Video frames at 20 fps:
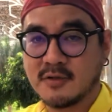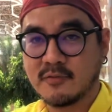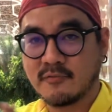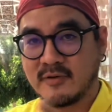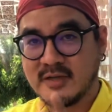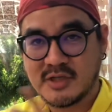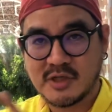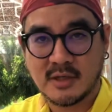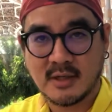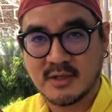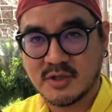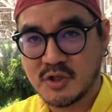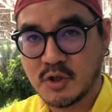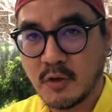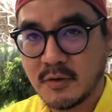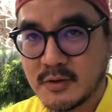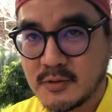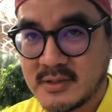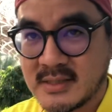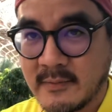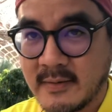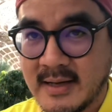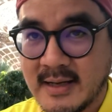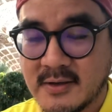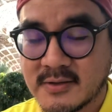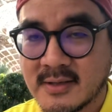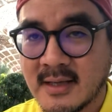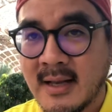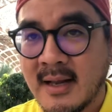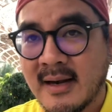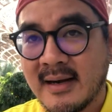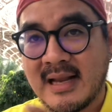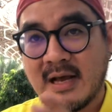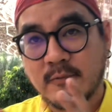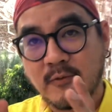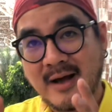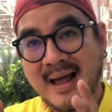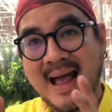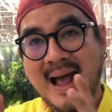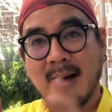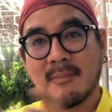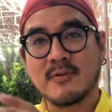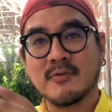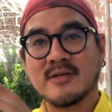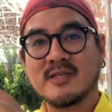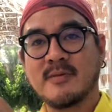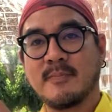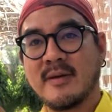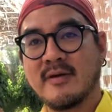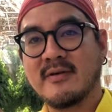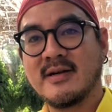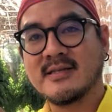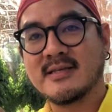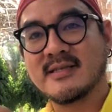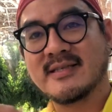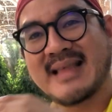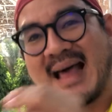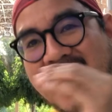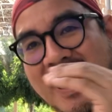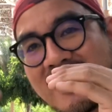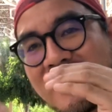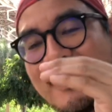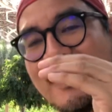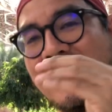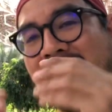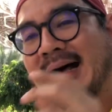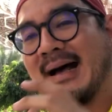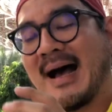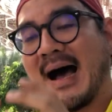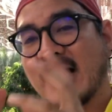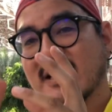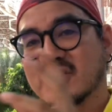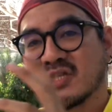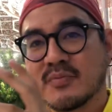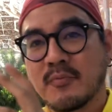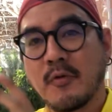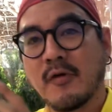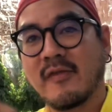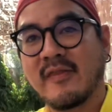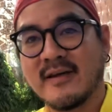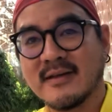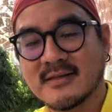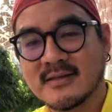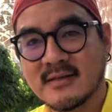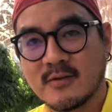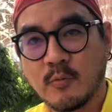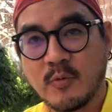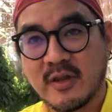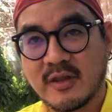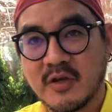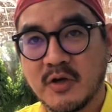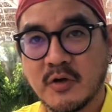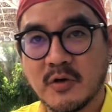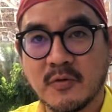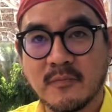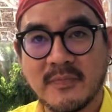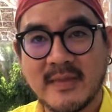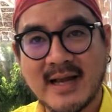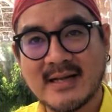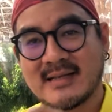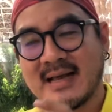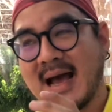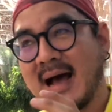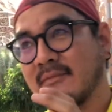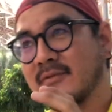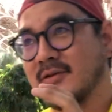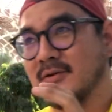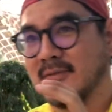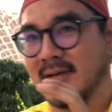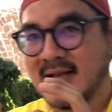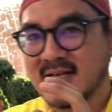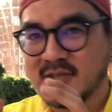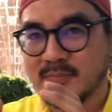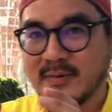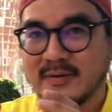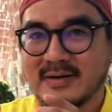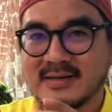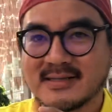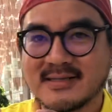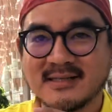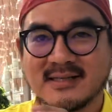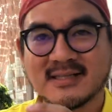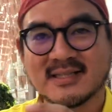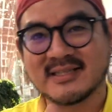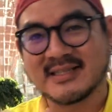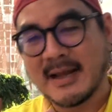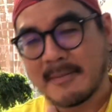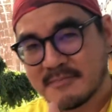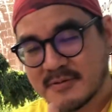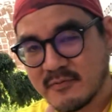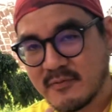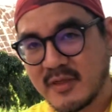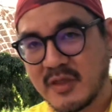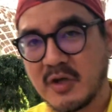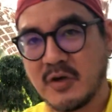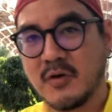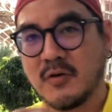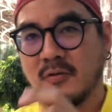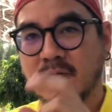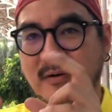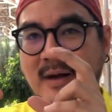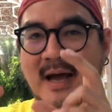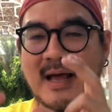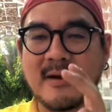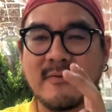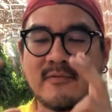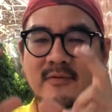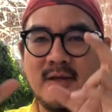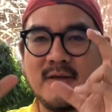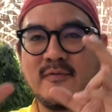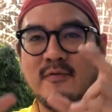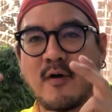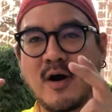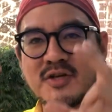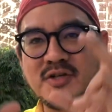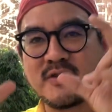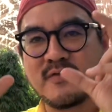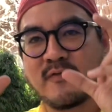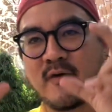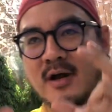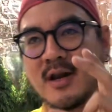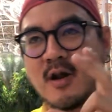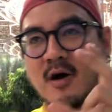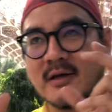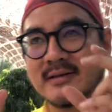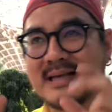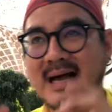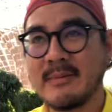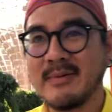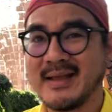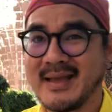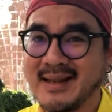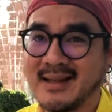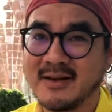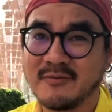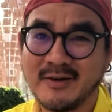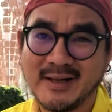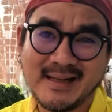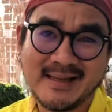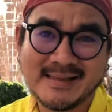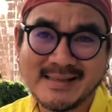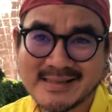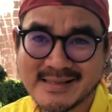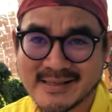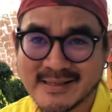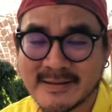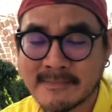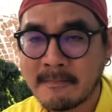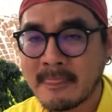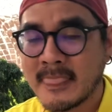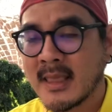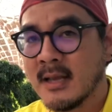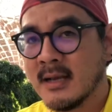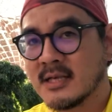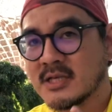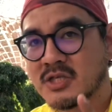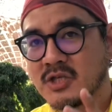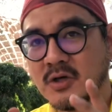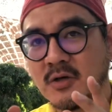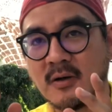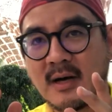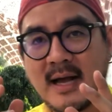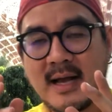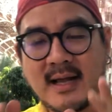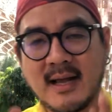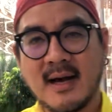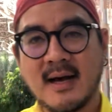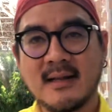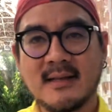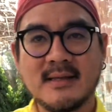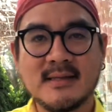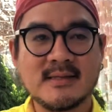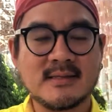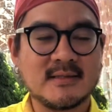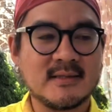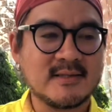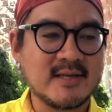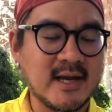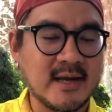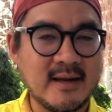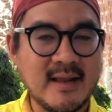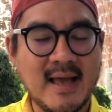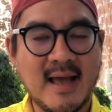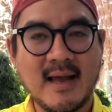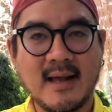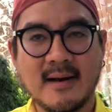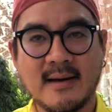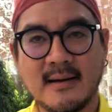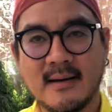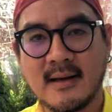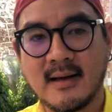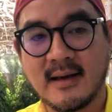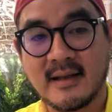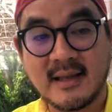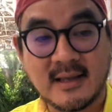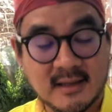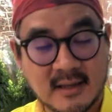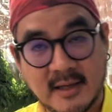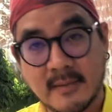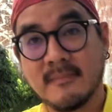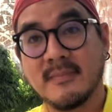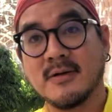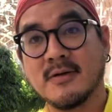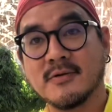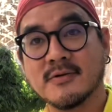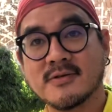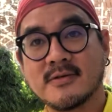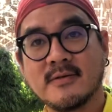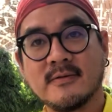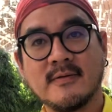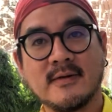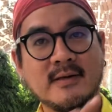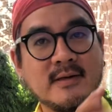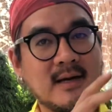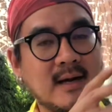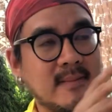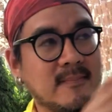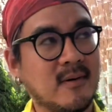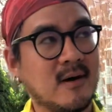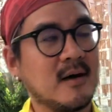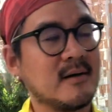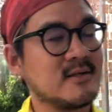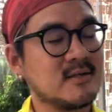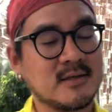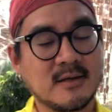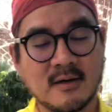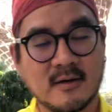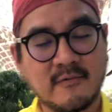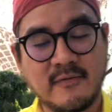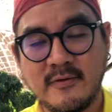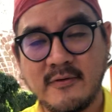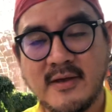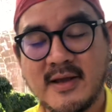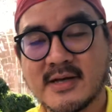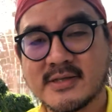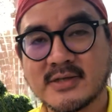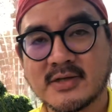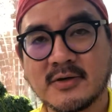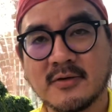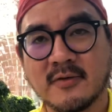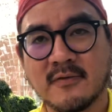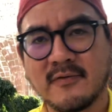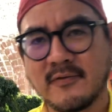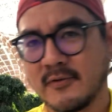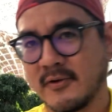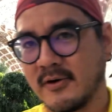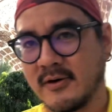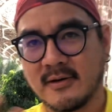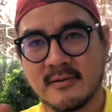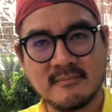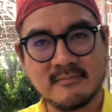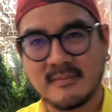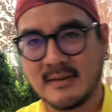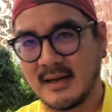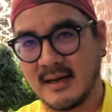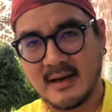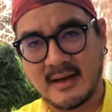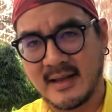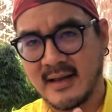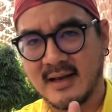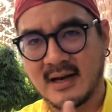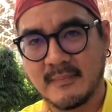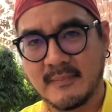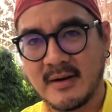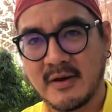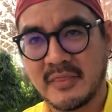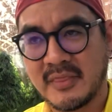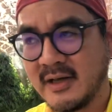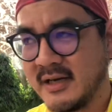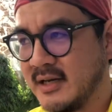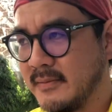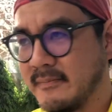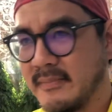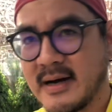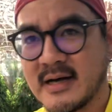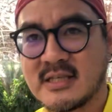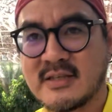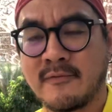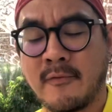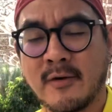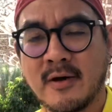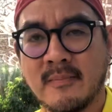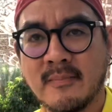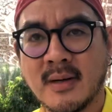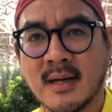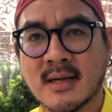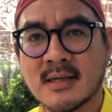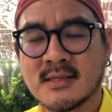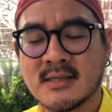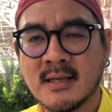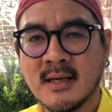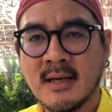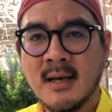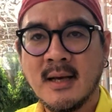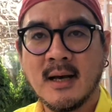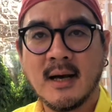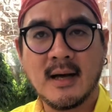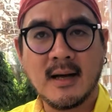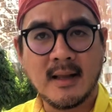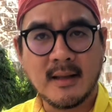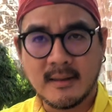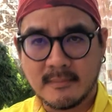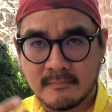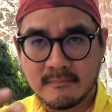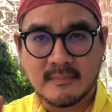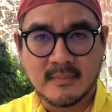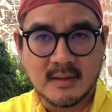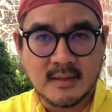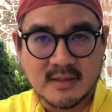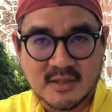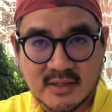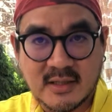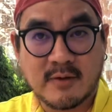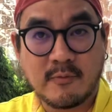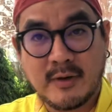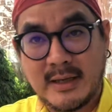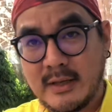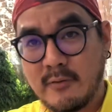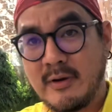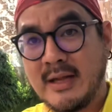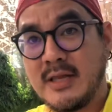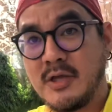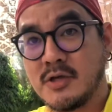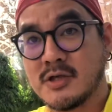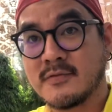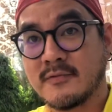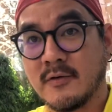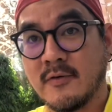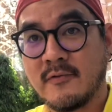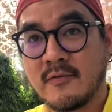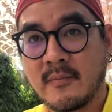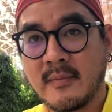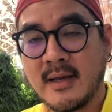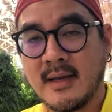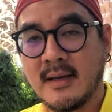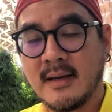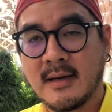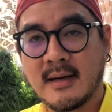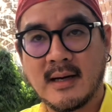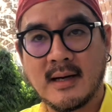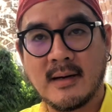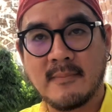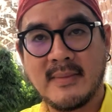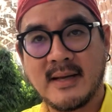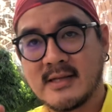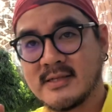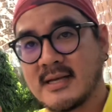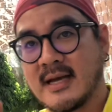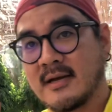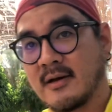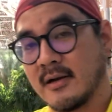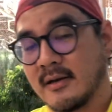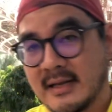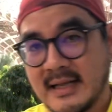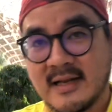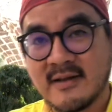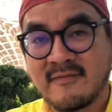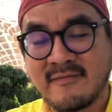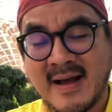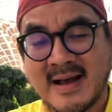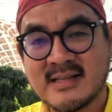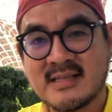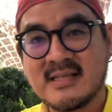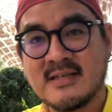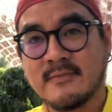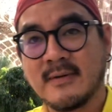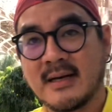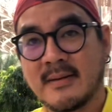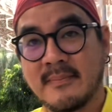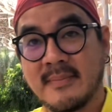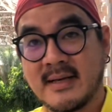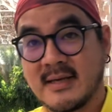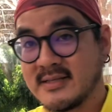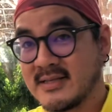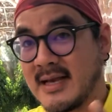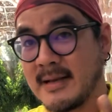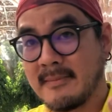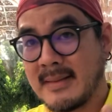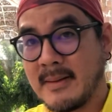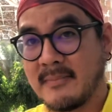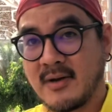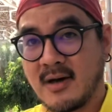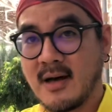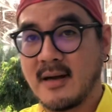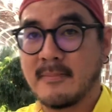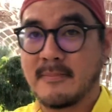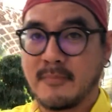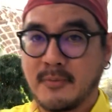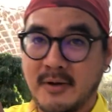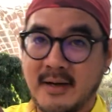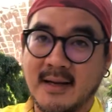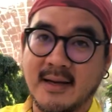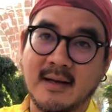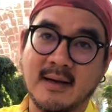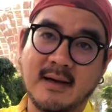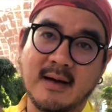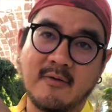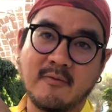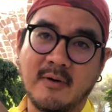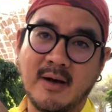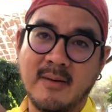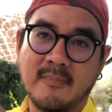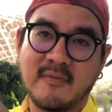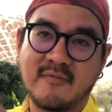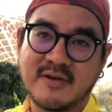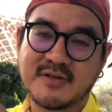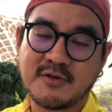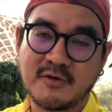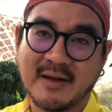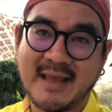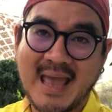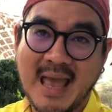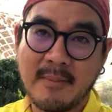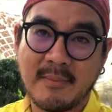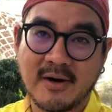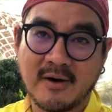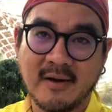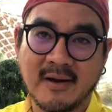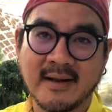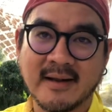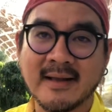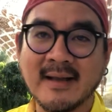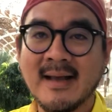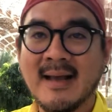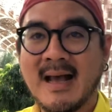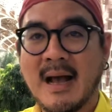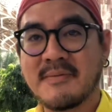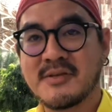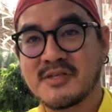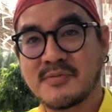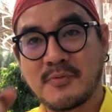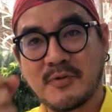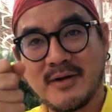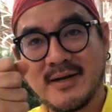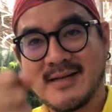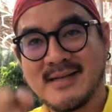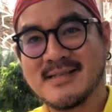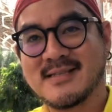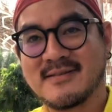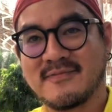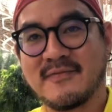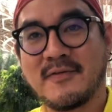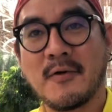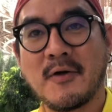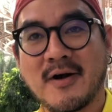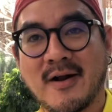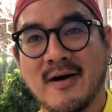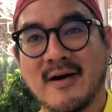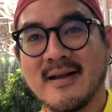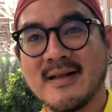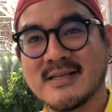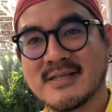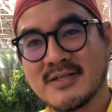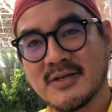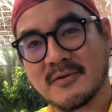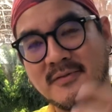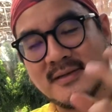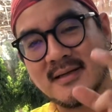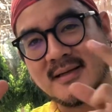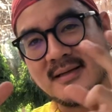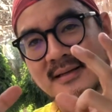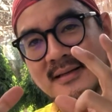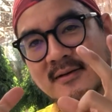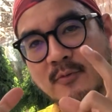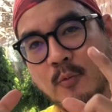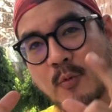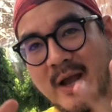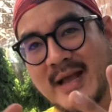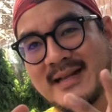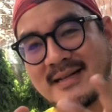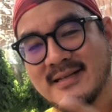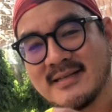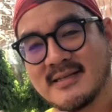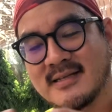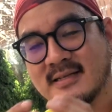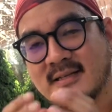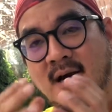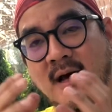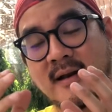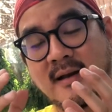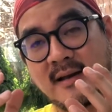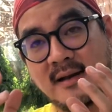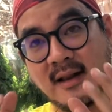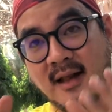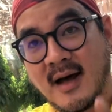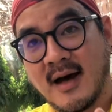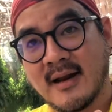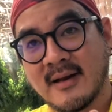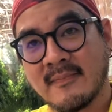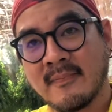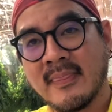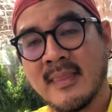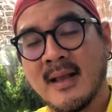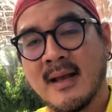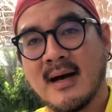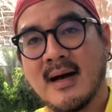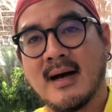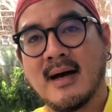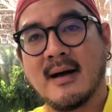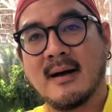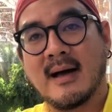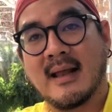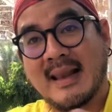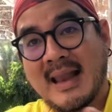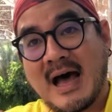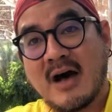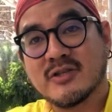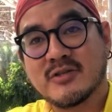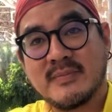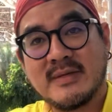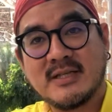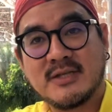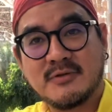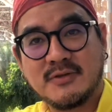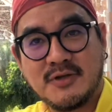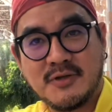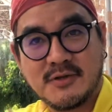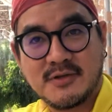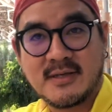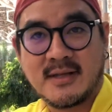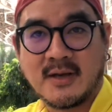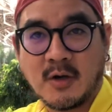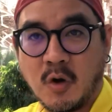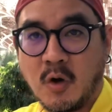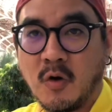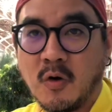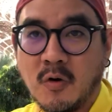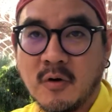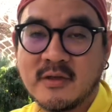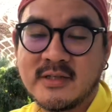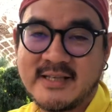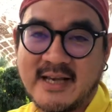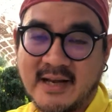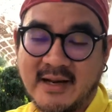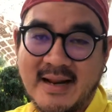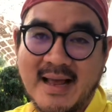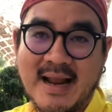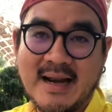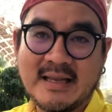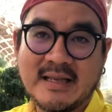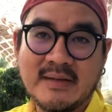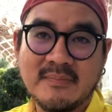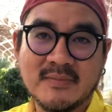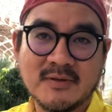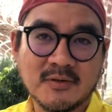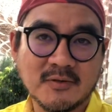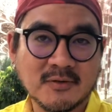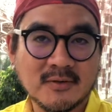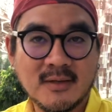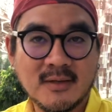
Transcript: to show it to someone else, they would have to experience that unsmoothness with you, that they have to experience the steps with you, and you've watched it for a long time and getting really dizzy. So I got this secondhand gimbals I bought a few years ago for, again, about $30, $40. They're really useful for me because I don't need a fancy one, because I'm not putting a professional camera on it. I'm just putting this phone on it. So the weight is not a lot. Allows me to use an old second-hand gimbal